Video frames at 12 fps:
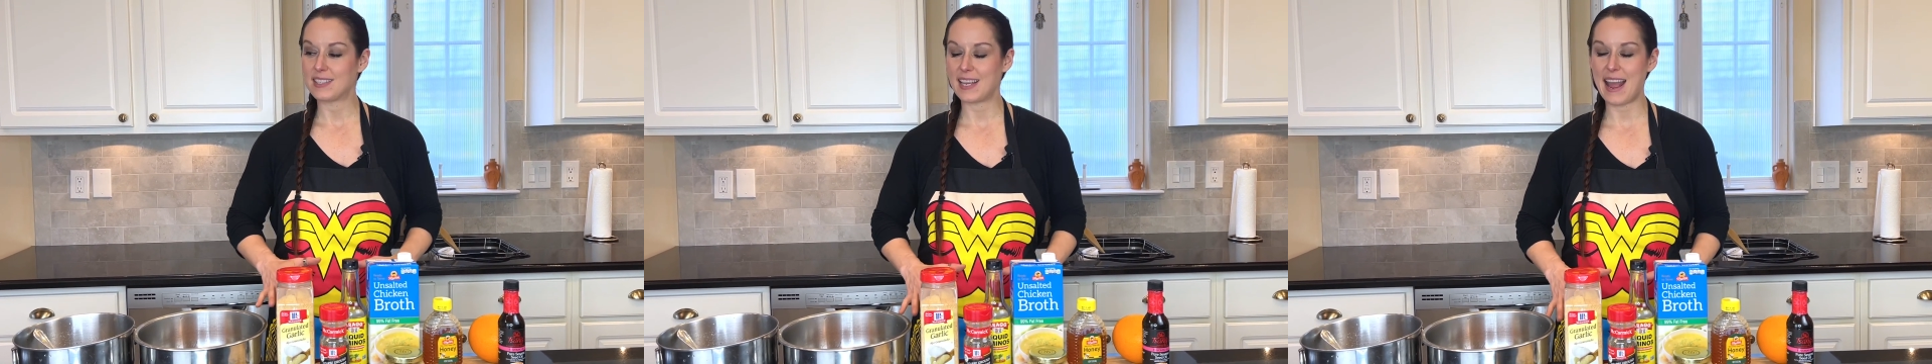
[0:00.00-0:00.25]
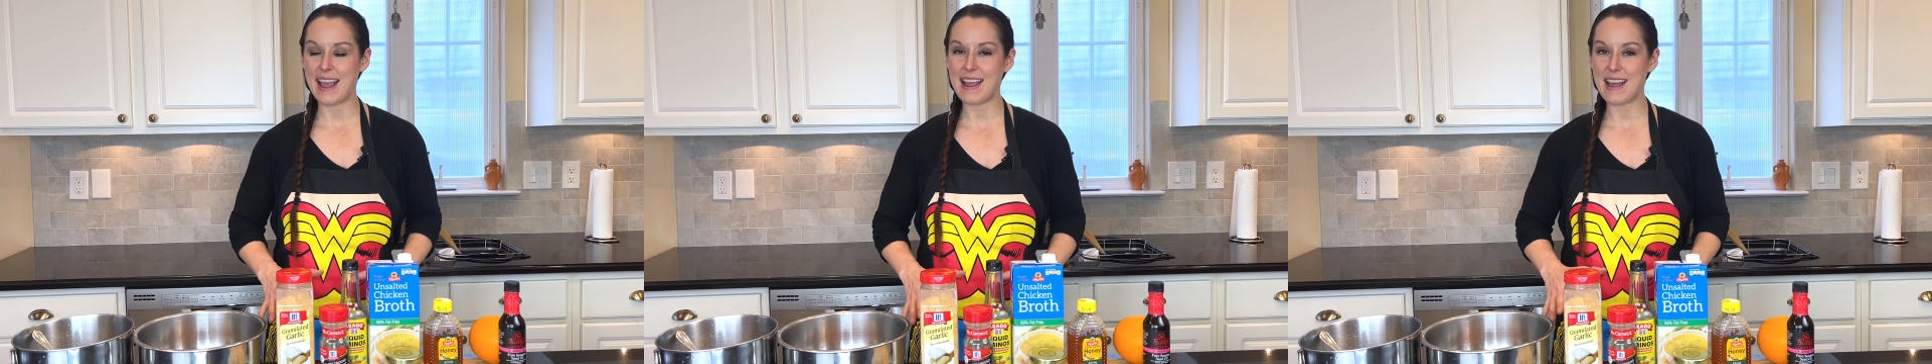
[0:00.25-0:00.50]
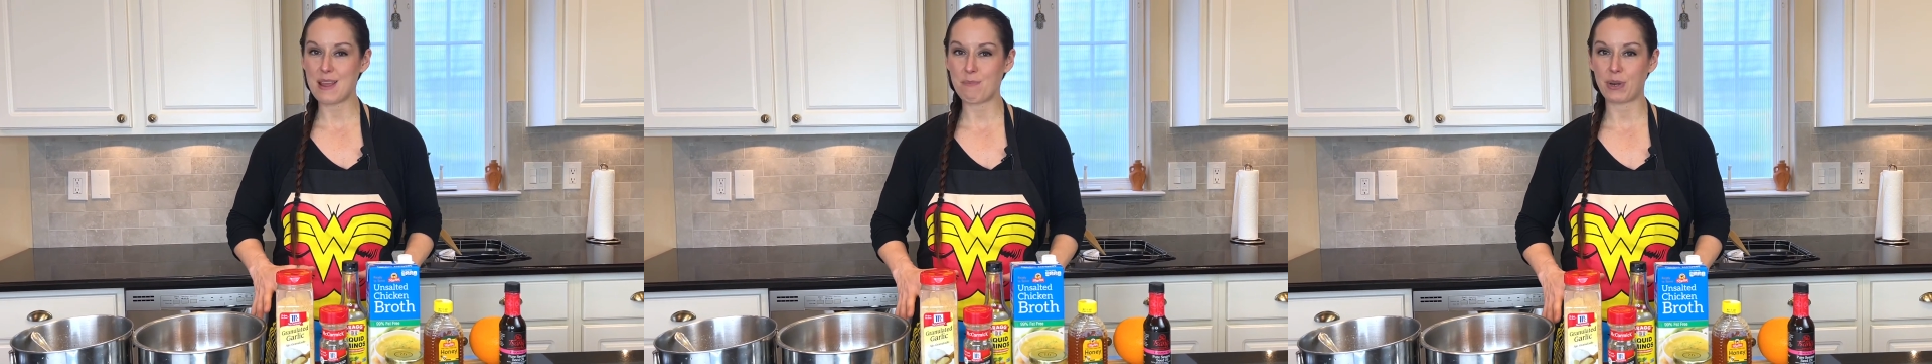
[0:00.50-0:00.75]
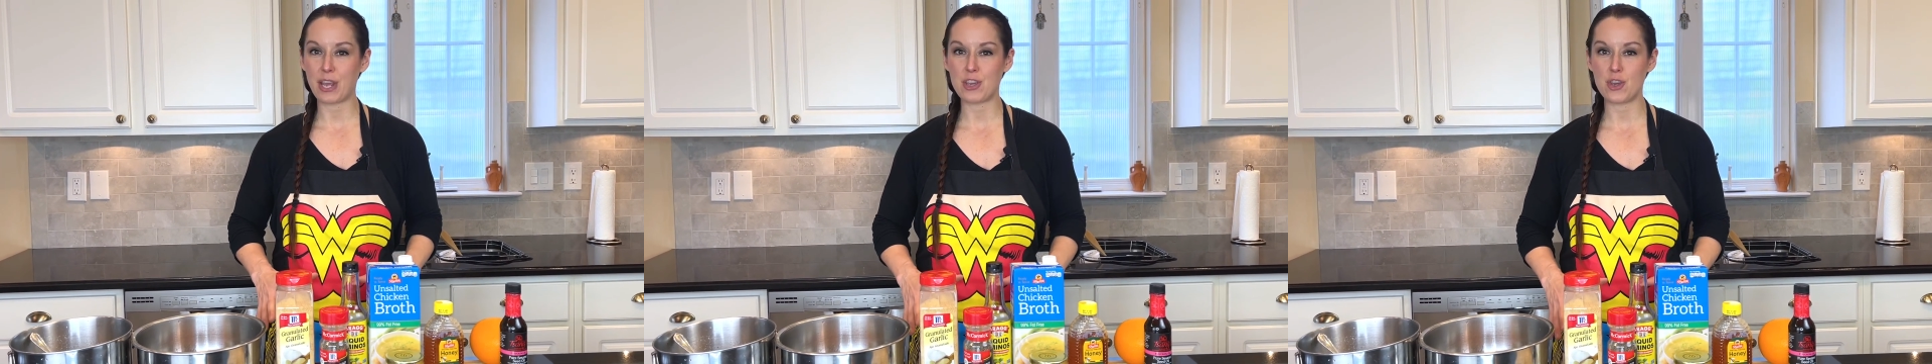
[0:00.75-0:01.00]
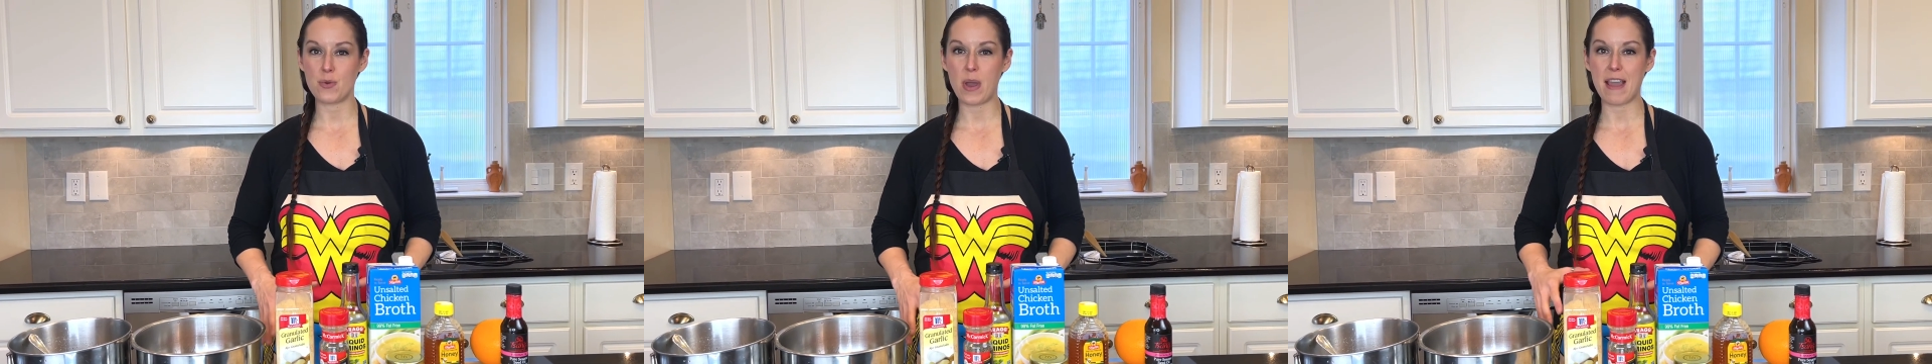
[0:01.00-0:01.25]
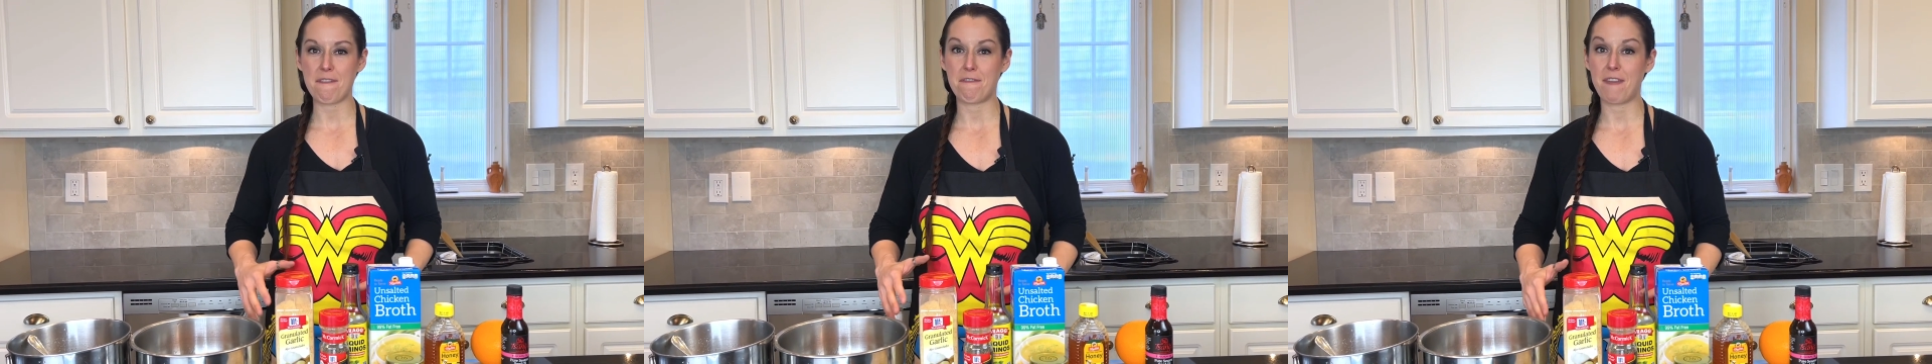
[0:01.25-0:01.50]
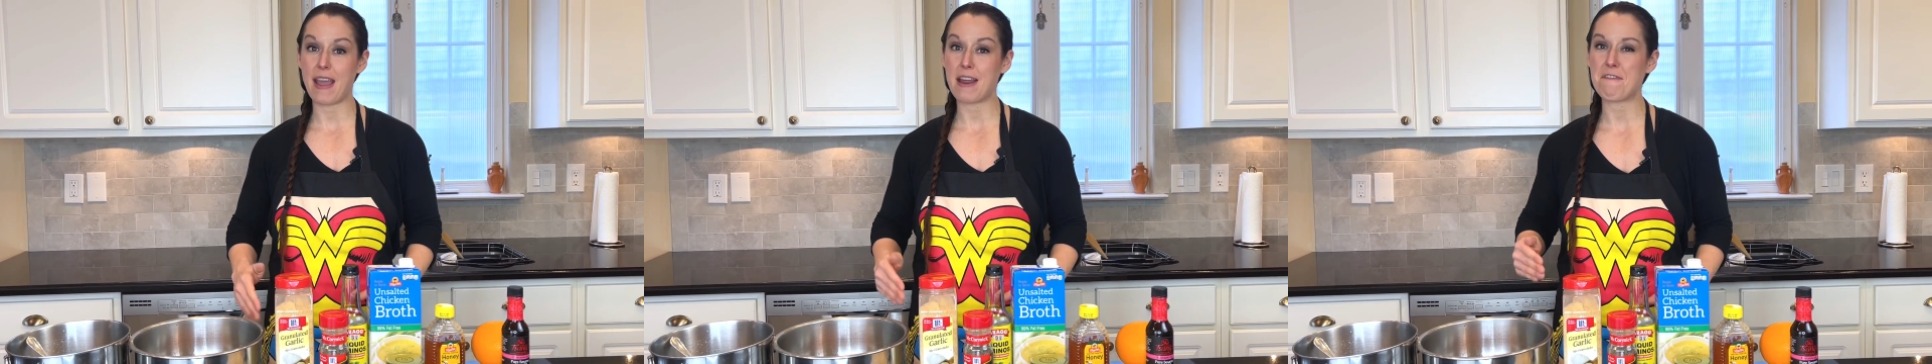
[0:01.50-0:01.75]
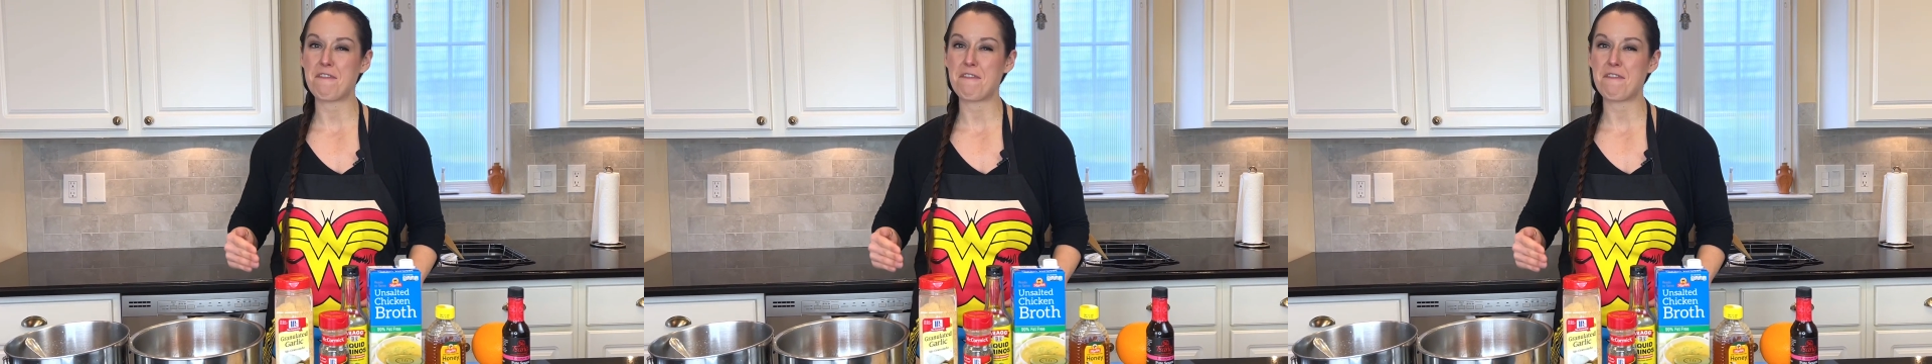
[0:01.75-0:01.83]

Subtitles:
Today I am bringing you a fan